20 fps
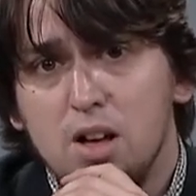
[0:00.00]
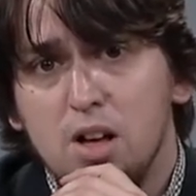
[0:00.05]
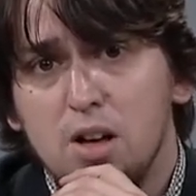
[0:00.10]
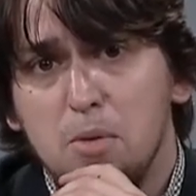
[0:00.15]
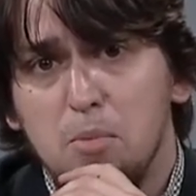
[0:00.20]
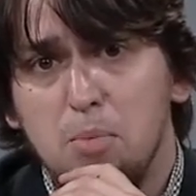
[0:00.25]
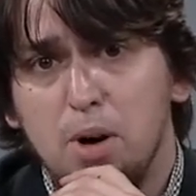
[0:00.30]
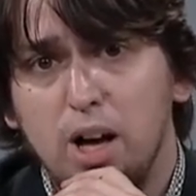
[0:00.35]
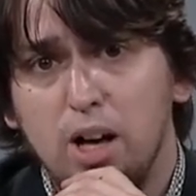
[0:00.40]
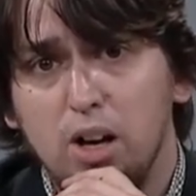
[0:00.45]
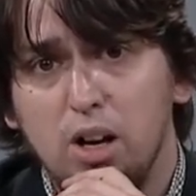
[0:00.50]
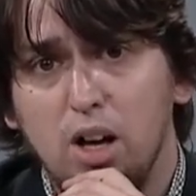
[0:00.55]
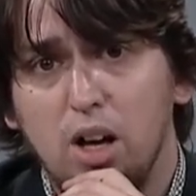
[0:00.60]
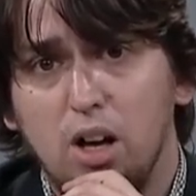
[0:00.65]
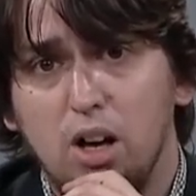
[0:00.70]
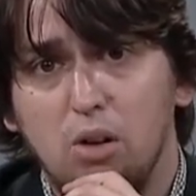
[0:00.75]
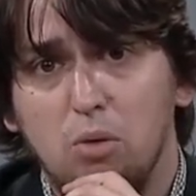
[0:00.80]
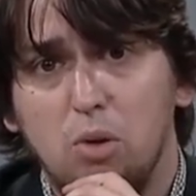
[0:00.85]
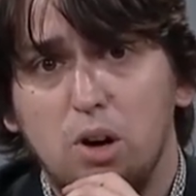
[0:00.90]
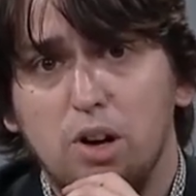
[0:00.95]

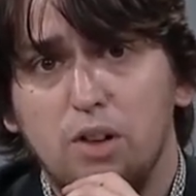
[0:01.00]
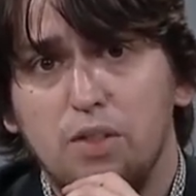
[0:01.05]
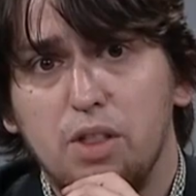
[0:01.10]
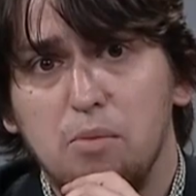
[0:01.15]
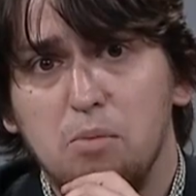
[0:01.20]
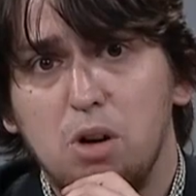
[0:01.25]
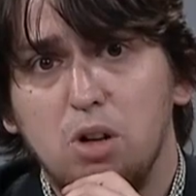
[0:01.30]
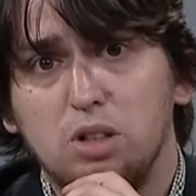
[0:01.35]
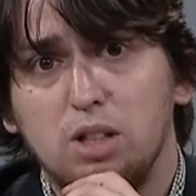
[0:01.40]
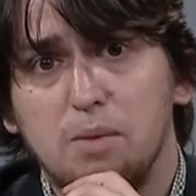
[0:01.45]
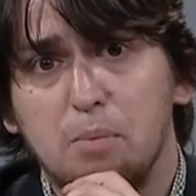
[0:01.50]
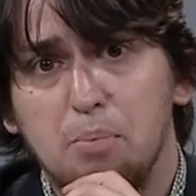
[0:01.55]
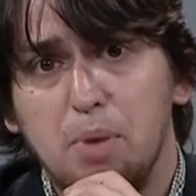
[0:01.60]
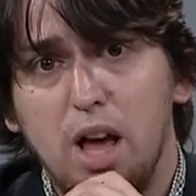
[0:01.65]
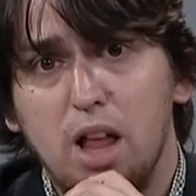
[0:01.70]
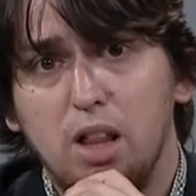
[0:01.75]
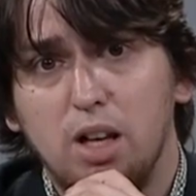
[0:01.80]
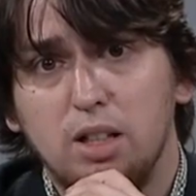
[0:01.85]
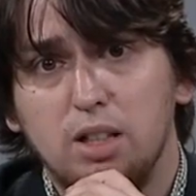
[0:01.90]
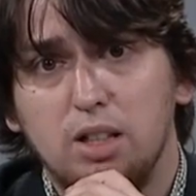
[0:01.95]
But one of the most
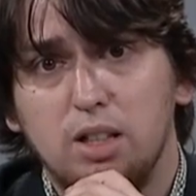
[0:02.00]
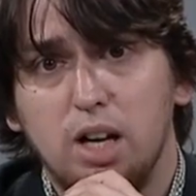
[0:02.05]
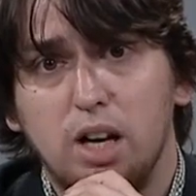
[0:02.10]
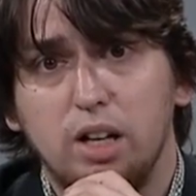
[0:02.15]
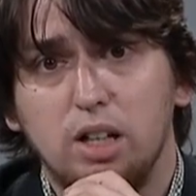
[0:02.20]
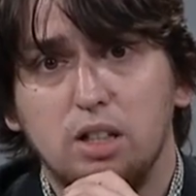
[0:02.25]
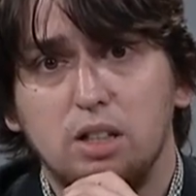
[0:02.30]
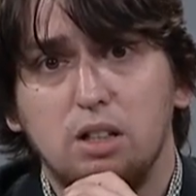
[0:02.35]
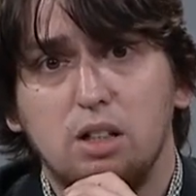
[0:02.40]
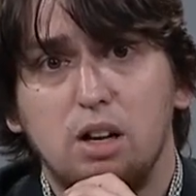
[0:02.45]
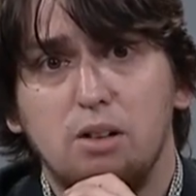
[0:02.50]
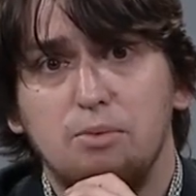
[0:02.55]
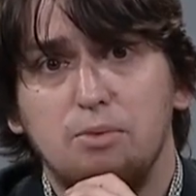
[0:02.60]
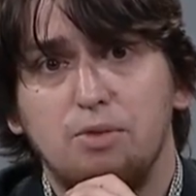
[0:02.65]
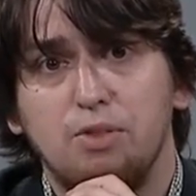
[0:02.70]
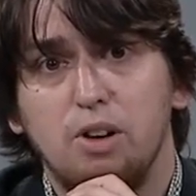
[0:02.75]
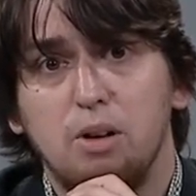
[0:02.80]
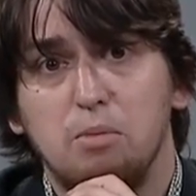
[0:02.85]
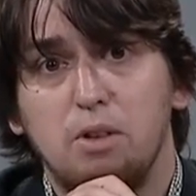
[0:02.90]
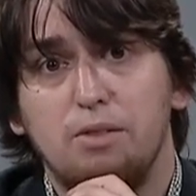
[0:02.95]
compelling studies come
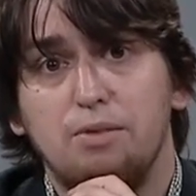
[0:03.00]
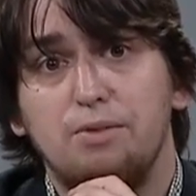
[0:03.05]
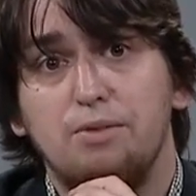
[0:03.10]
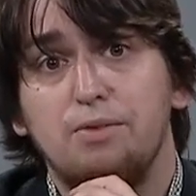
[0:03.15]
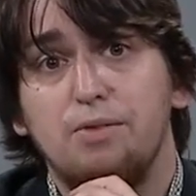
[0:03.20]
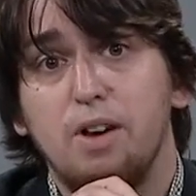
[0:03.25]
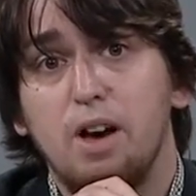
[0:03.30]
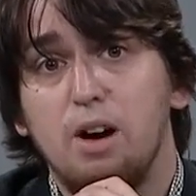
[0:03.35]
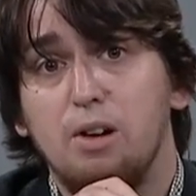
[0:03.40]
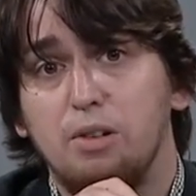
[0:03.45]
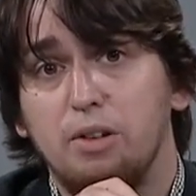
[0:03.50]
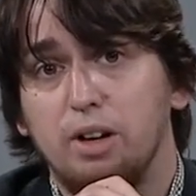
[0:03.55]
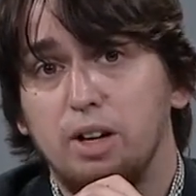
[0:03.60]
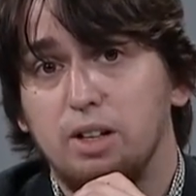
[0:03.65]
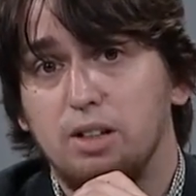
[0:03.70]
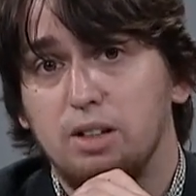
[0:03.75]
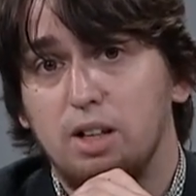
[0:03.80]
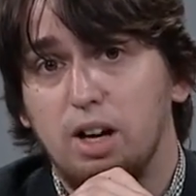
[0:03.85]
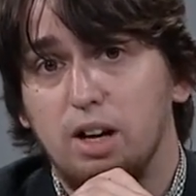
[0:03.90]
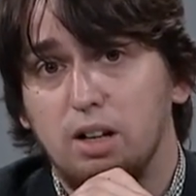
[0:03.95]
from a very
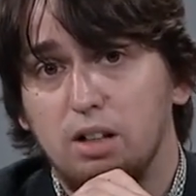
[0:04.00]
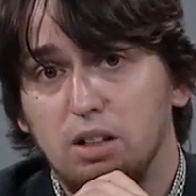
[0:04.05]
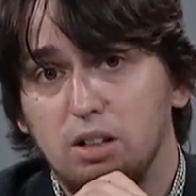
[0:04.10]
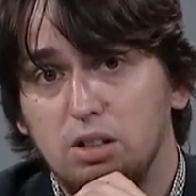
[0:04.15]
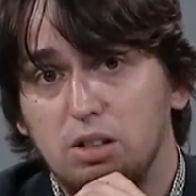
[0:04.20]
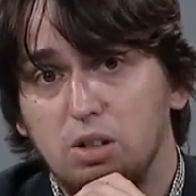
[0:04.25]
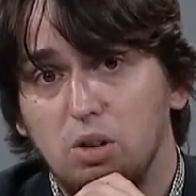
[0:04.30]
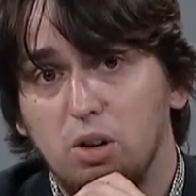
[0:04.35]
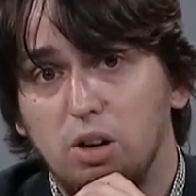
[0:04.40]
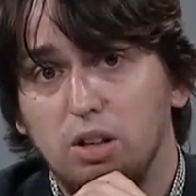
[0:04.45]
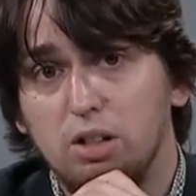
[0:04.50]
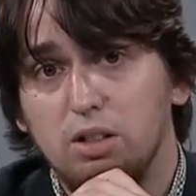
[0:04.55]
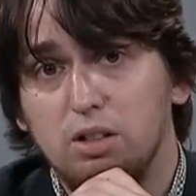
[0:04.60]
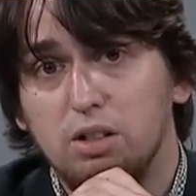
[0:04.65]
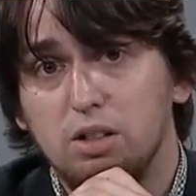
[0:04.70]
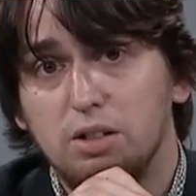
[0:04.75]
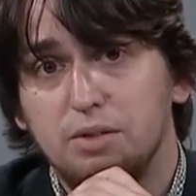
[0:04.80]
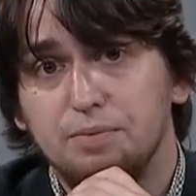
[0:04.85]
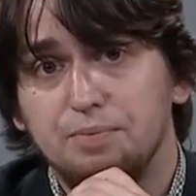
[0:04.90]
unlikely source.